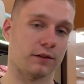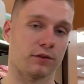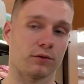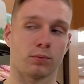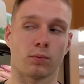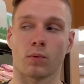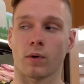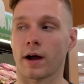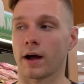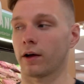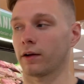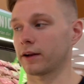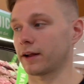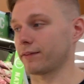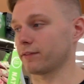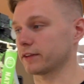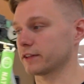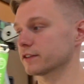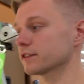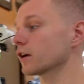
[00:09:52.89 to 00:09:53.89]
as well and
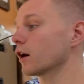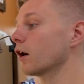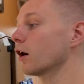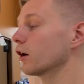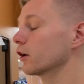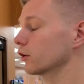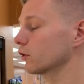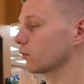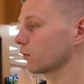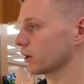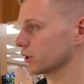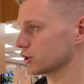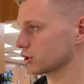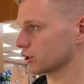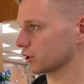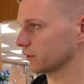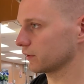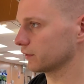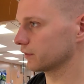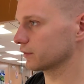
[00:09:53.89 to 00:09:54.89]
have a ton of
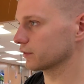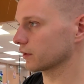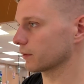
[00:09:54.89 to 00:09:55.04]
questions